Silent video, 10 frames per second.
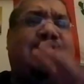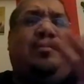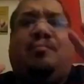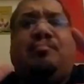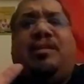
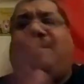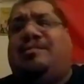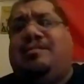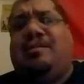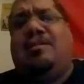other
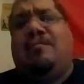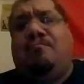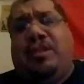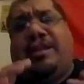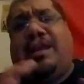places
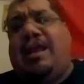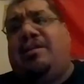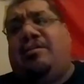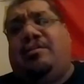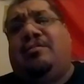that
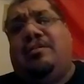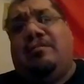catered